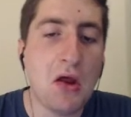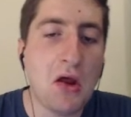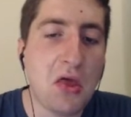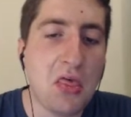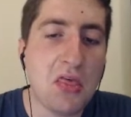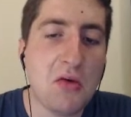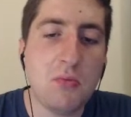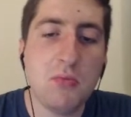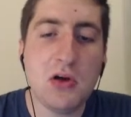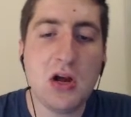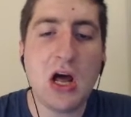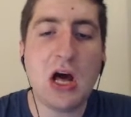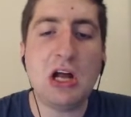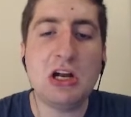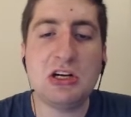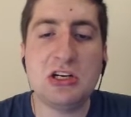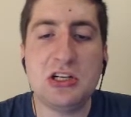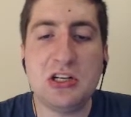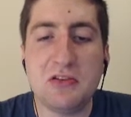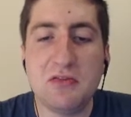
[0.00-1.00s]
The
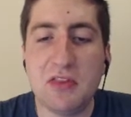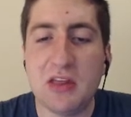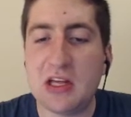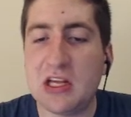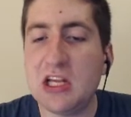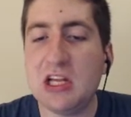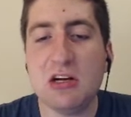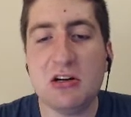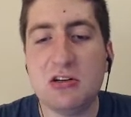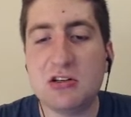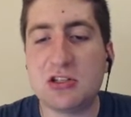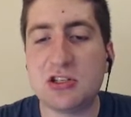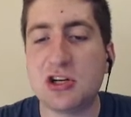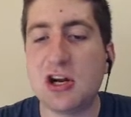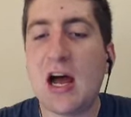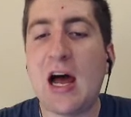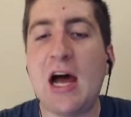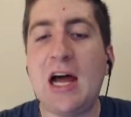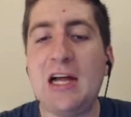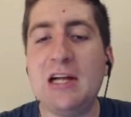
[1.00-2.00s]
blood of the hill
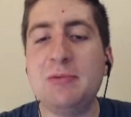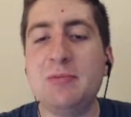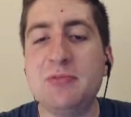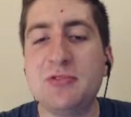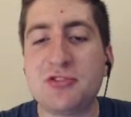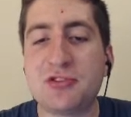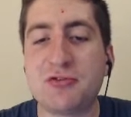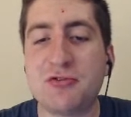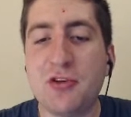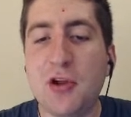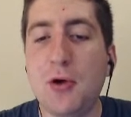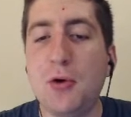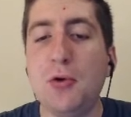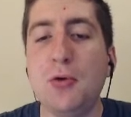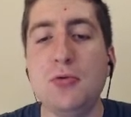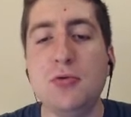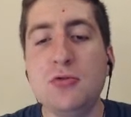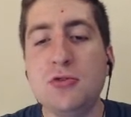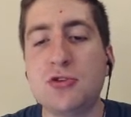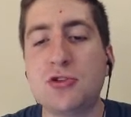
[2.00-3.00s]
tribes
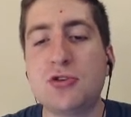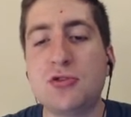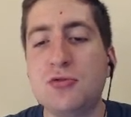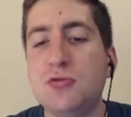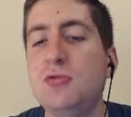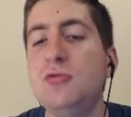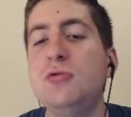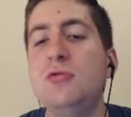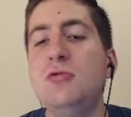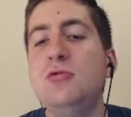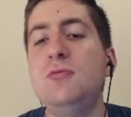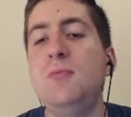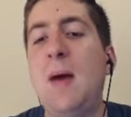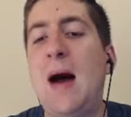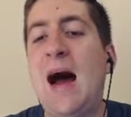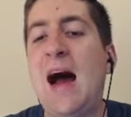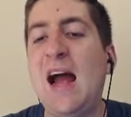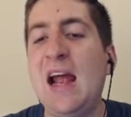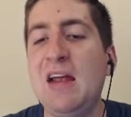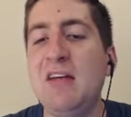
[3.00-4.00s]
flows through
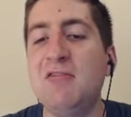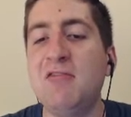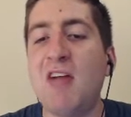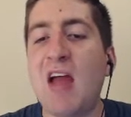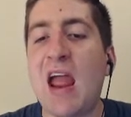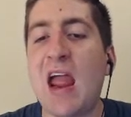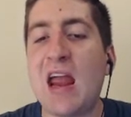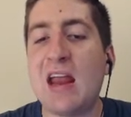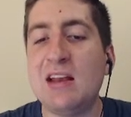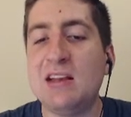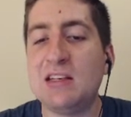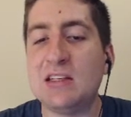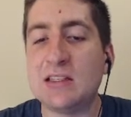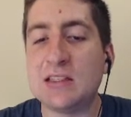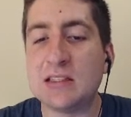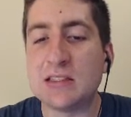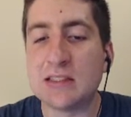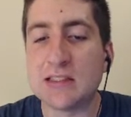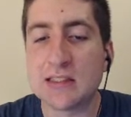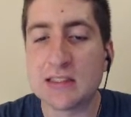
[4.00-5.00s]
my
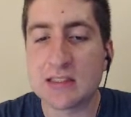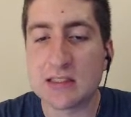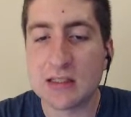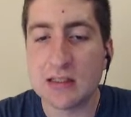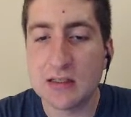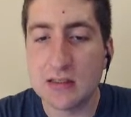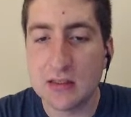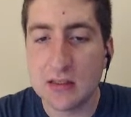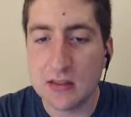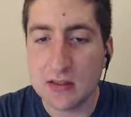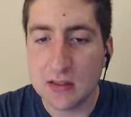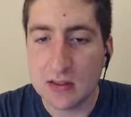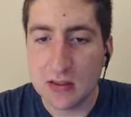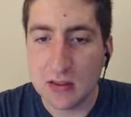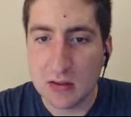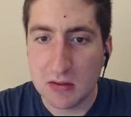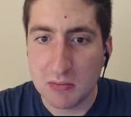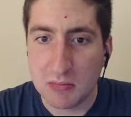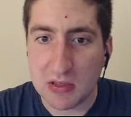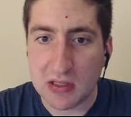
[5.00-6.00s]
veins,
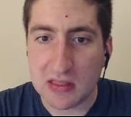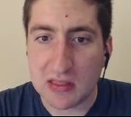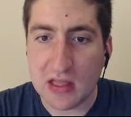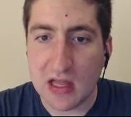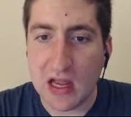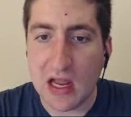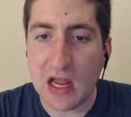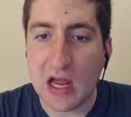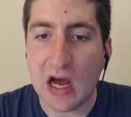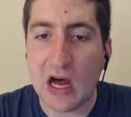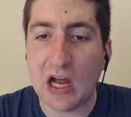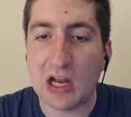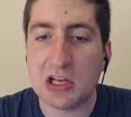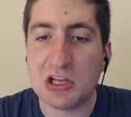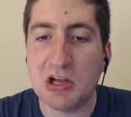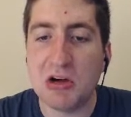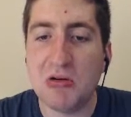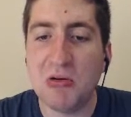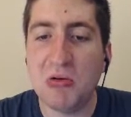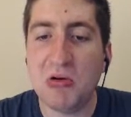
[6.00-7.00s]
but they are
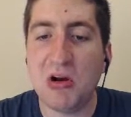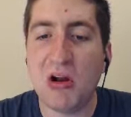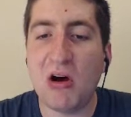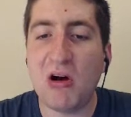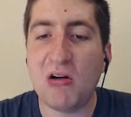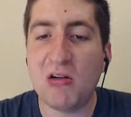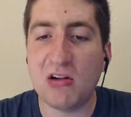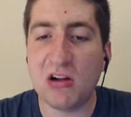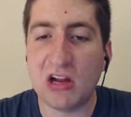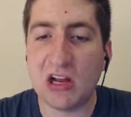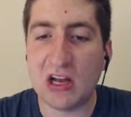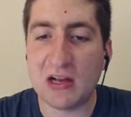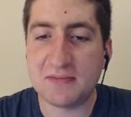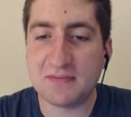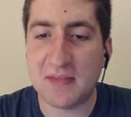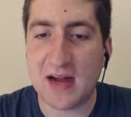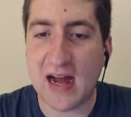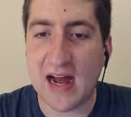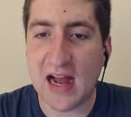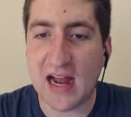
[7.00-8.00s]
no longer
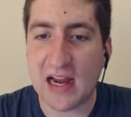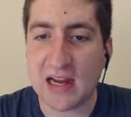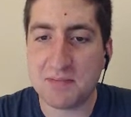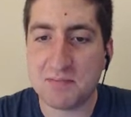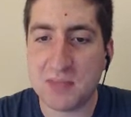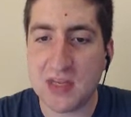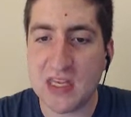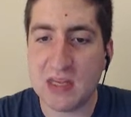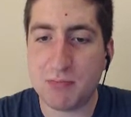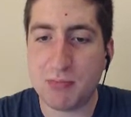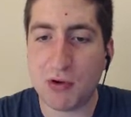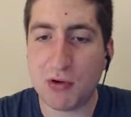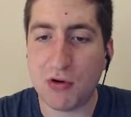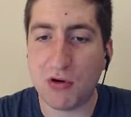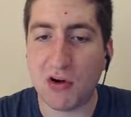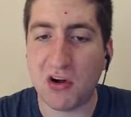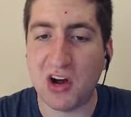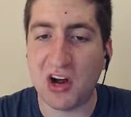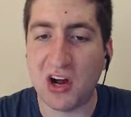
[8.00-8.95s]
my people.